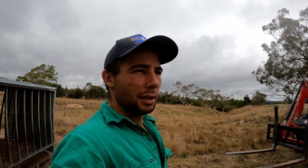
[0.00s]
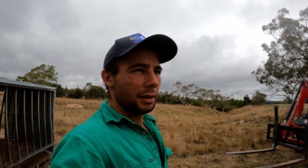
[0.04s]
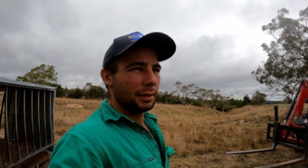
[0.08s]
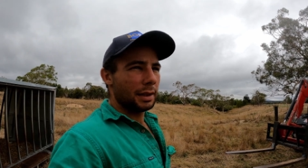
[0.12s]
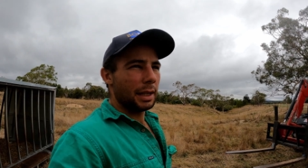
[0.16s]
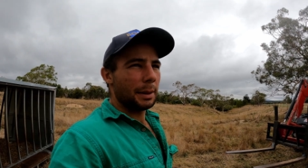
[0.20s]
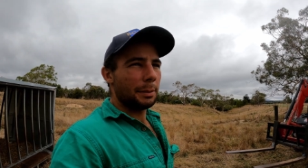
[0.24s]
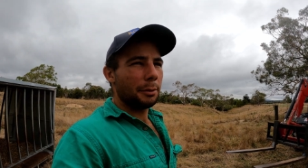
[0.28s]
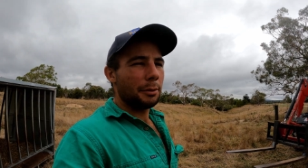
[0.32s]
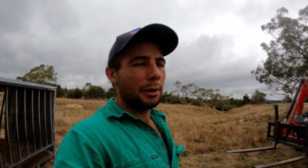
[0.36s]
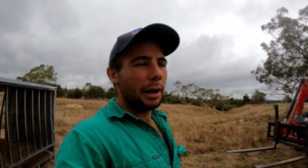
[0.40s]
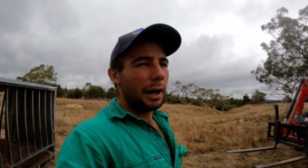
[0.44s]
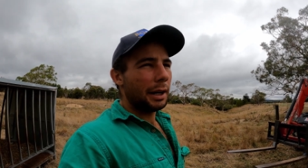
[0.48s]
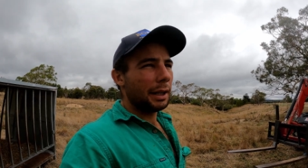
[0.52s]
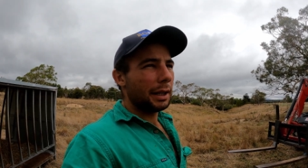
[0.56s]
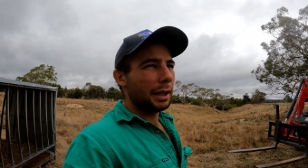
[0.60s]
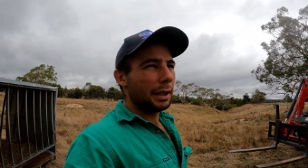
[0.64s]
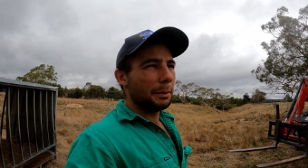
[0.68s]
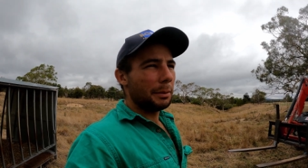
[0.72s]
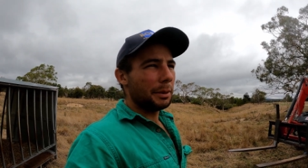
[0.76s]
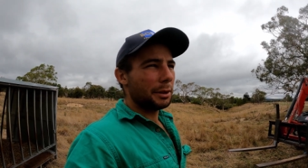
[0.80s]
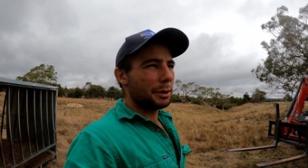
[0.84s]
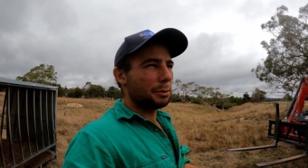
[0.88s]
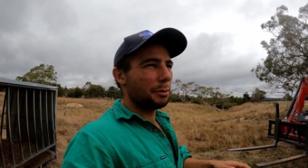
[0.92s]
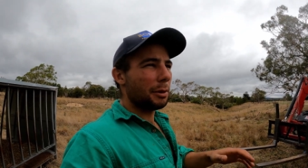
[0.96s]
separating
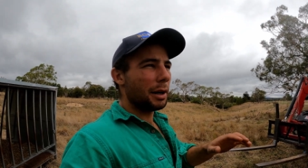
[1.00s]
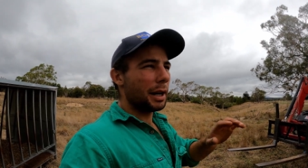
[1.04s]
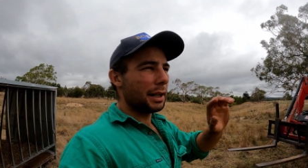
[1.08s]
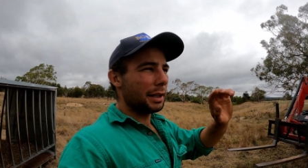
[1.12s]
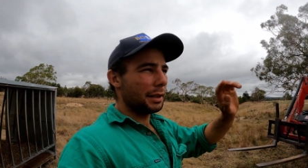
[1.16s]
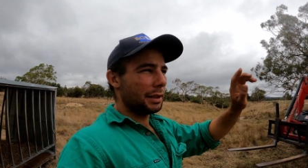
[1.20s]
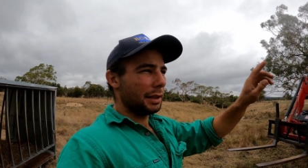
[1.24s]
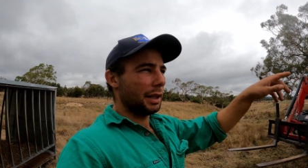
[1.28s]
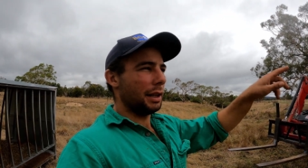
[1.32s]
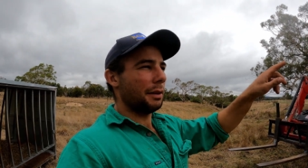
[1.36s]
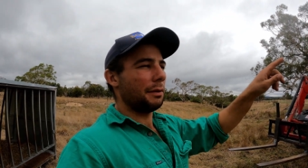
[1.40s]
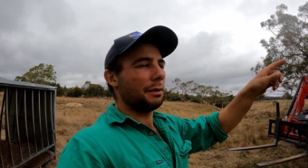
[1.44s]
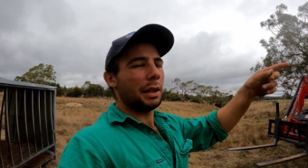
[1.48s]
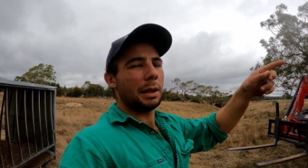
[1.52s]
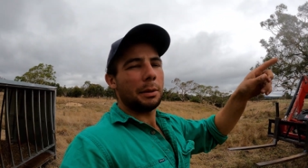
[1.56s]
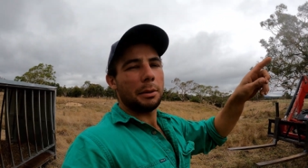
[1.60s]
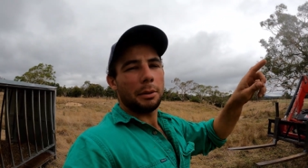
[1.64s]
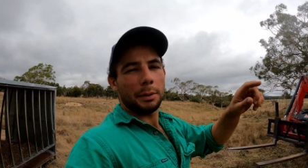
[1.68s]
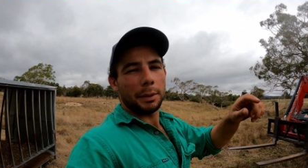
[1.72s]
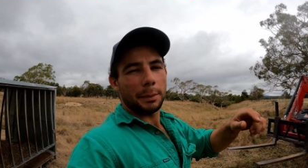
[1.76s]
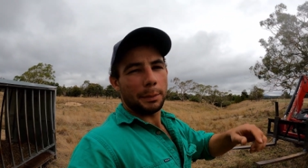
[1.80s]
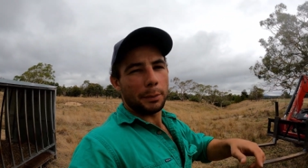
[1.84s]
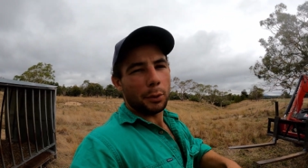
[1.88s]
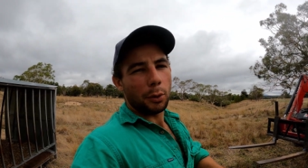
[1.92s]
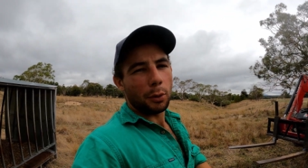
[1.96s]
them is, one, to give them
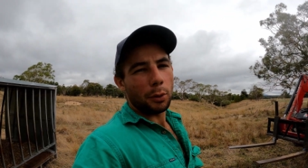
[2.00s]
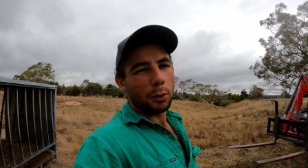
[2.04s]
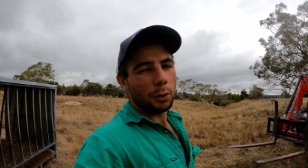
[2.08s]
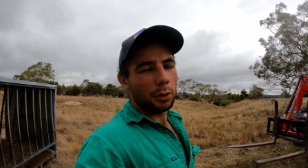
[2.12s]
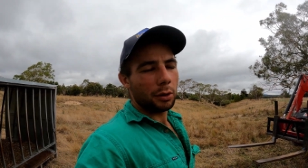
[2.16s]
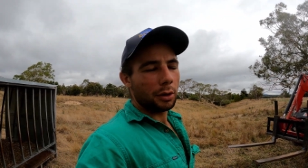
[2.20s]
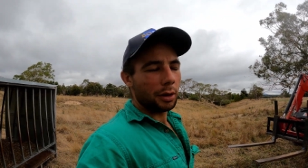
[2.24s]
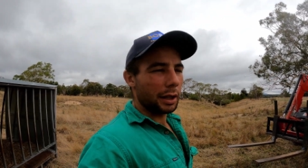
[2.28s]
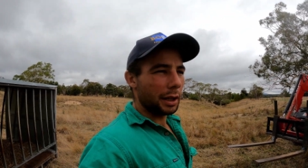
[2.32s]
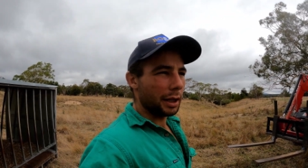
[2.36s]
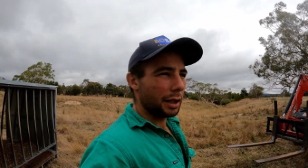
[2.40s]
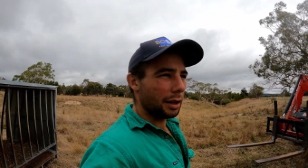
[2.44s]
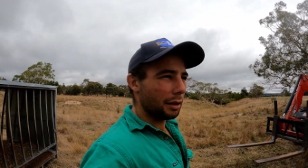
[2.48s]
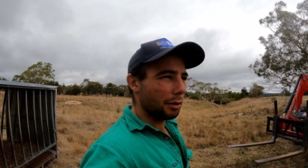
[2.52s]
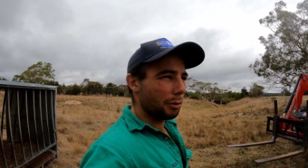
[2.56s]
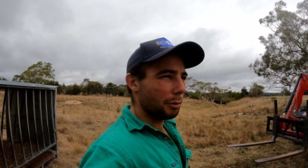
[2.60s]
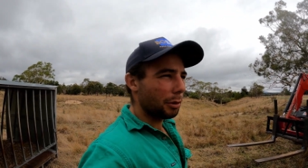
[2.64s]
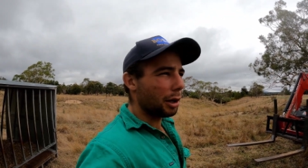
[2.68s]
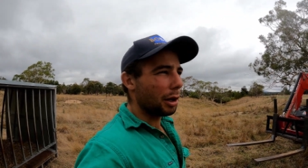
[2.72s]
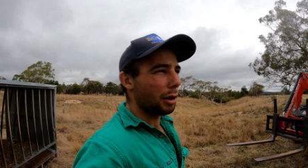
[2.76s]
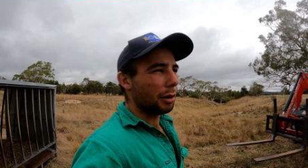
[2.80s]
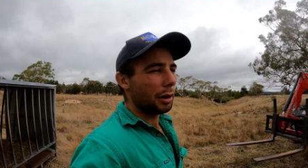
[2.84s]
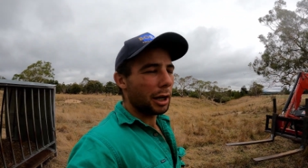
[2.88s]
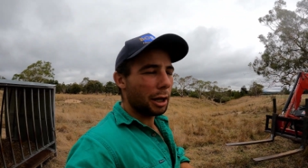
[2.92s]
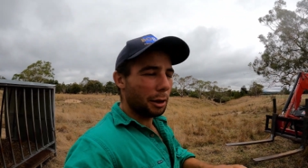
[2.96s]
a bit more and,
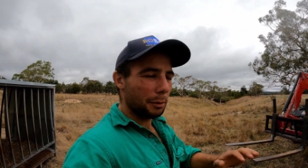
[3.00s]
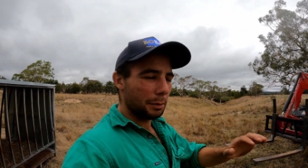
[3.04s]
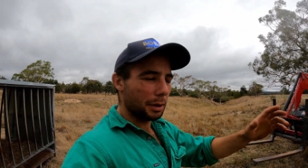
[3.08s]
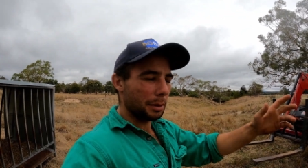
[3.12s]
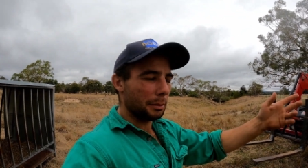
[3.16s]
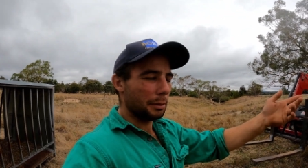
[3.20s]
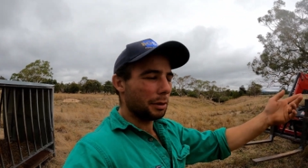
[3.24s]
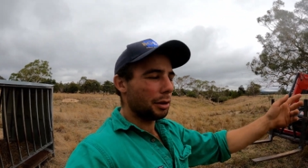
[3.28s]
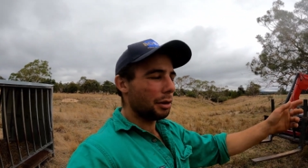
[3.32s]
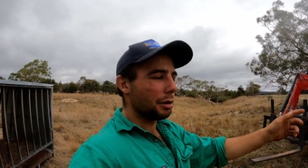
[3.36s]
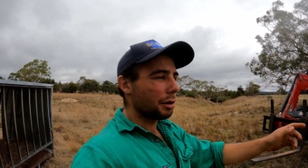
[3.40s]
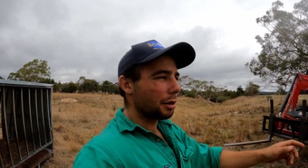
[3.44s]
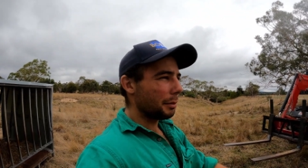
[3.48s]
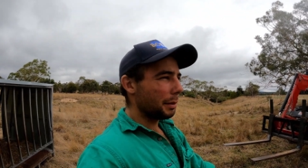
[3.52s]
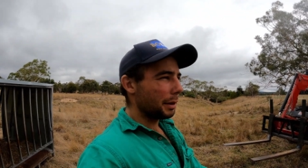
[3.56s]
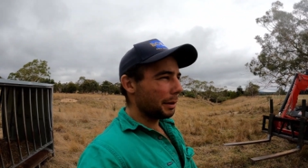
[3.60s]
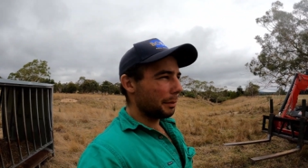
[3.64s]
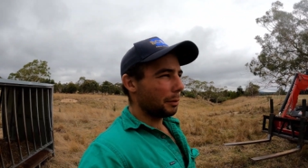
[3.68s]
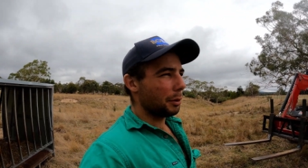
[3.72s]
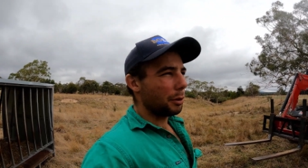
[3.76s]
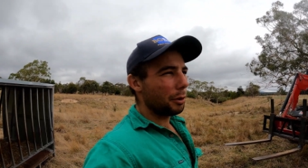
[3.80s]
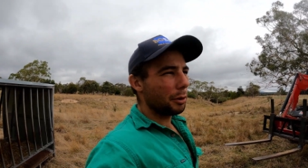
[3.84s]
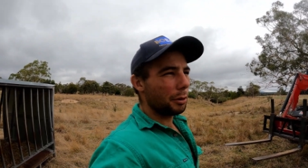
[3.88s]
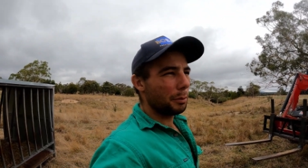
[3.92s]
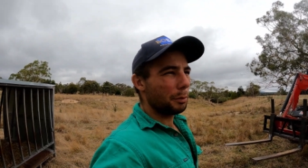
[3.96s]
well, help them along a
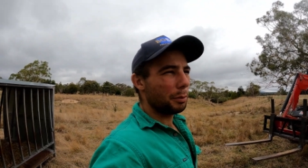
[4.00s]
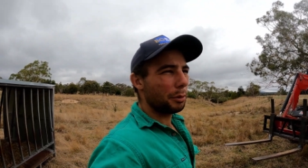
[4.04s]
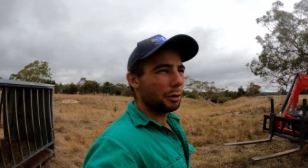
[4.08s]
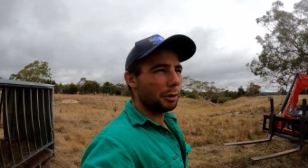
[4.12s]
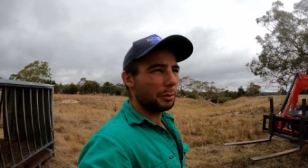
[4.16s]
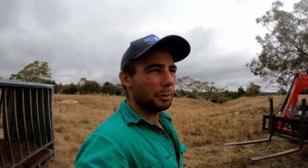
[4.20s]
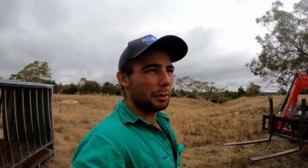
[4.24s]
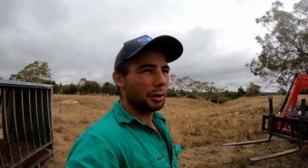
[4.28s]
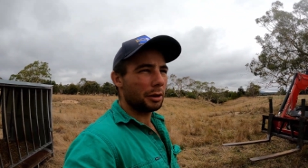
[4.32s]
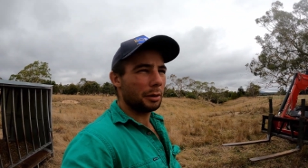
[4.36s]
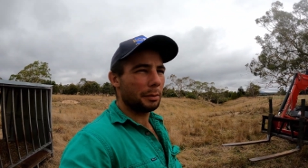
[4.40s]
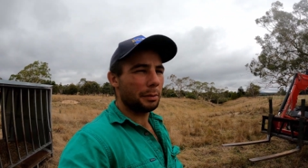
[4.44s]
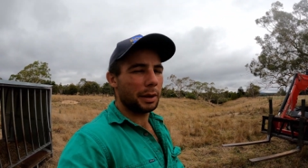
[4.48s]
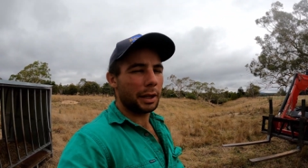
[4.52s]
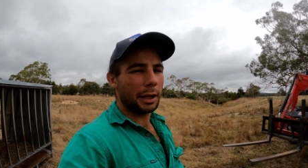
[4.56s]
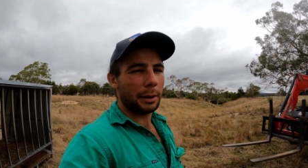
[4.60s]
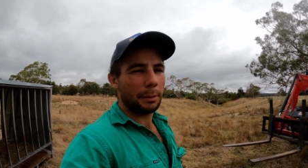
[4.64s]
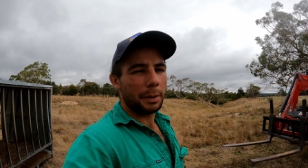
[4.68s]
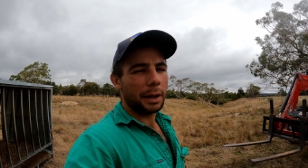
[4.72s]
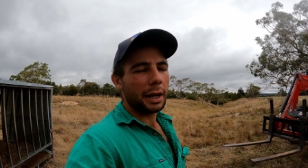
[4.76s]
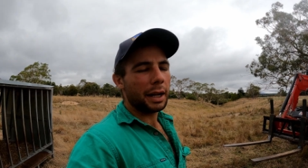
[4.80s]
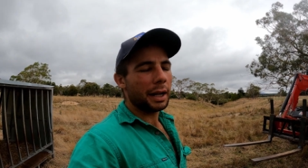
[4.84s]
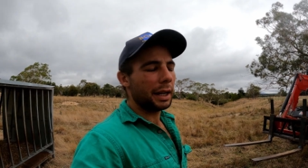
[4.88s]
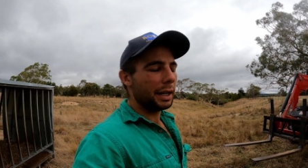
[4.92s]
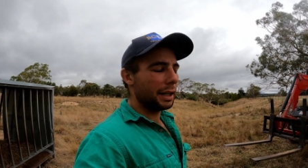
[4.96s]
bit more and put them on a better
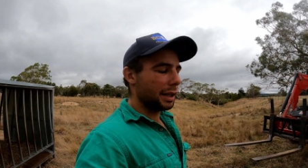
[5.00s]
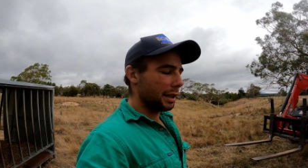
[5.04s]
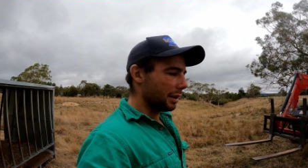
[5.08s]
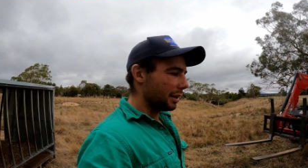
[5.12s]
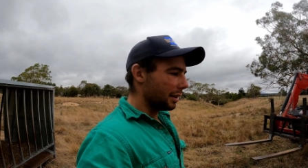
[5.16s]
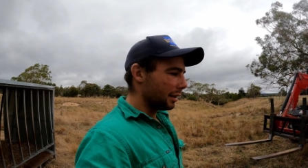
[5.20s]
paddock.